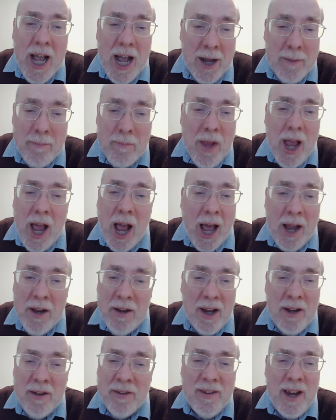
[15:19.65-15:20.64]
And
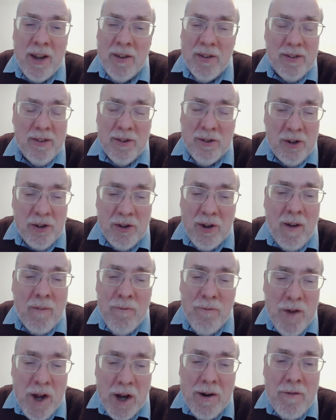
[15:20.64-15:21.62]
it's just
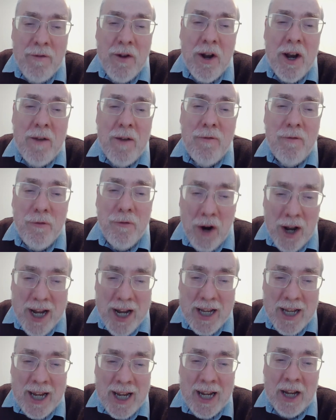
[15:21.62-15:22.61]
a very, very
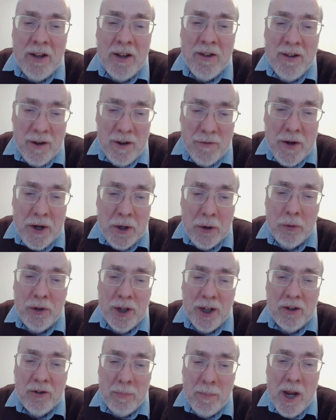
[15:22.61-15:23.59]
frightening and
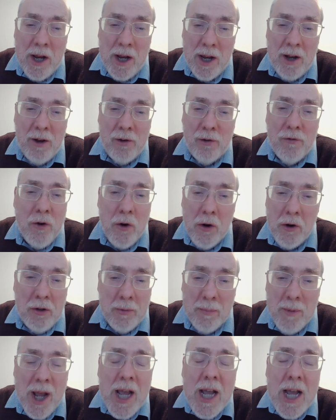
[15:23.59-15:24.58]
difficult experience for
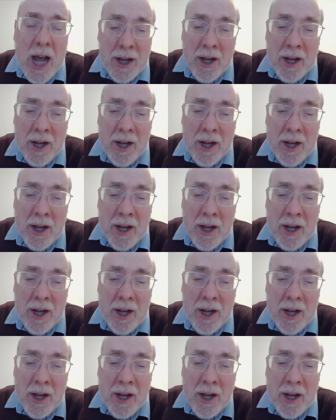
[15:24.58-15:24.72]
them.